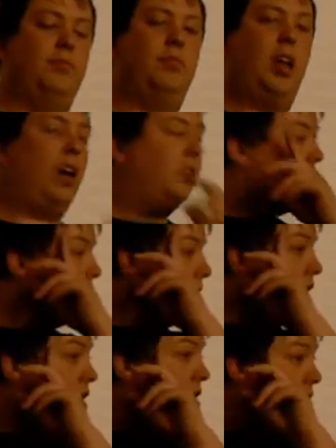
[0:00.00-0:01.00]
Algae can
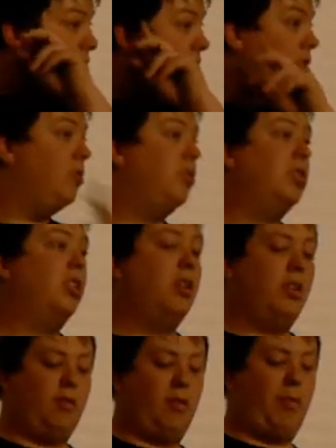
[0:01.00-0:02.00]
also be used
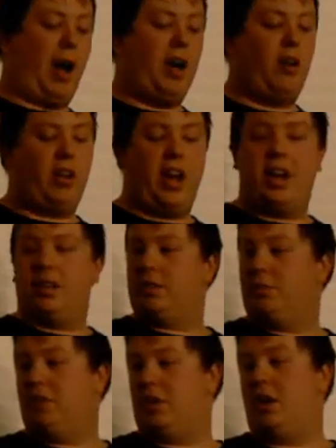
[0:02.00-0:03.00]
for biogas,
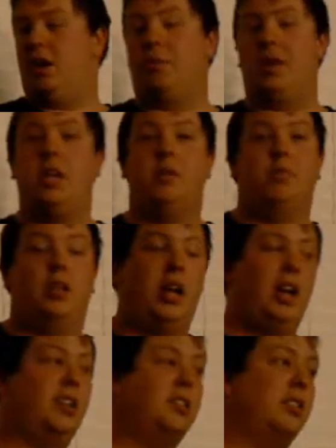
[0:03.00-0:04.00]
which can help heat
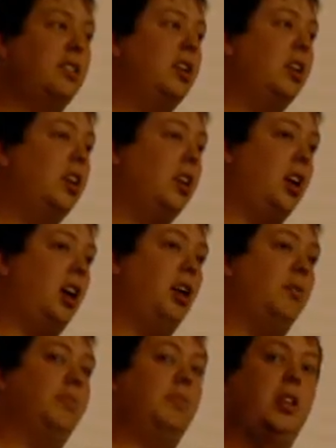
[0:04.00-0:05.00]
plants,
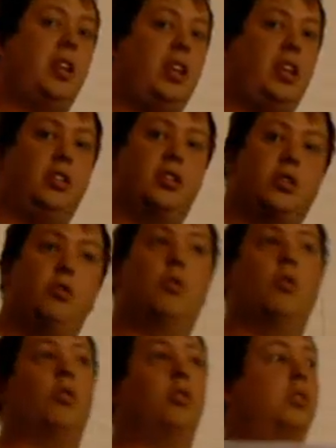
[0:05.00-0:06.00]
heat
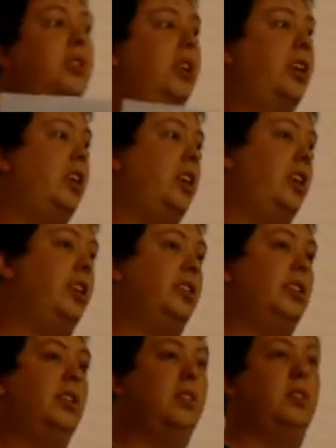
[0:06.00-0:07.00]
schools, heat
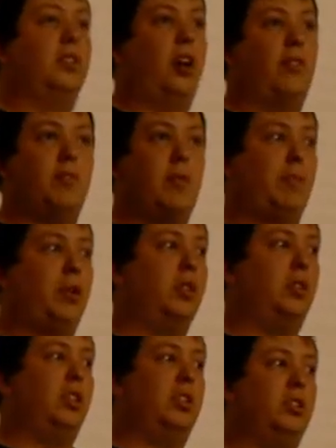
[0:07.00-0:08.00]
government
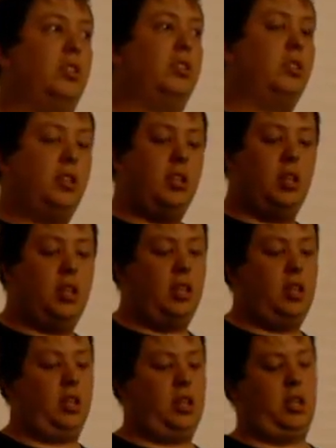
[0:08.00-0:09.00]
buildings.
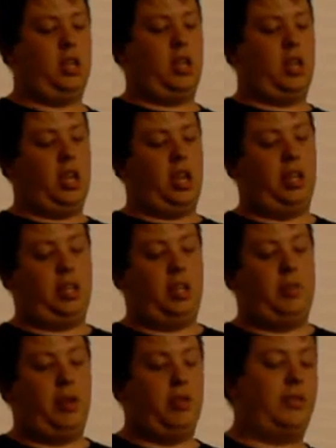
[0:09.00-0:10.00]
It
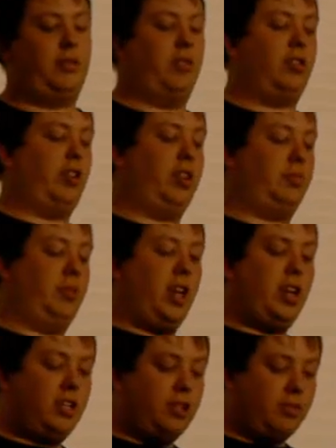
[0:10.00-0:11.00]
can be used for
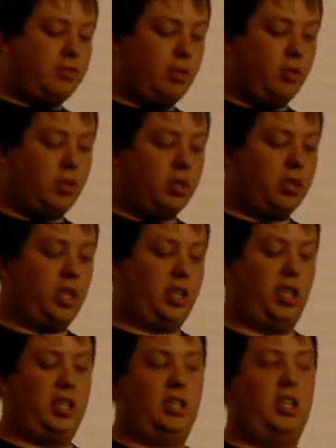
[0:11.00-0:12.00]
transportation fuels such
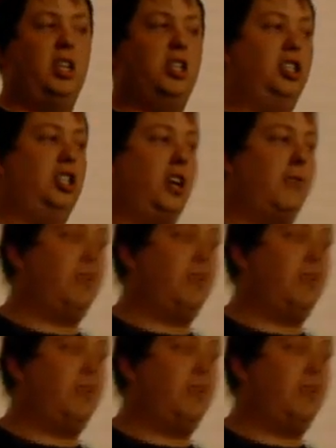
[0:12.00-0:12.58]
as jet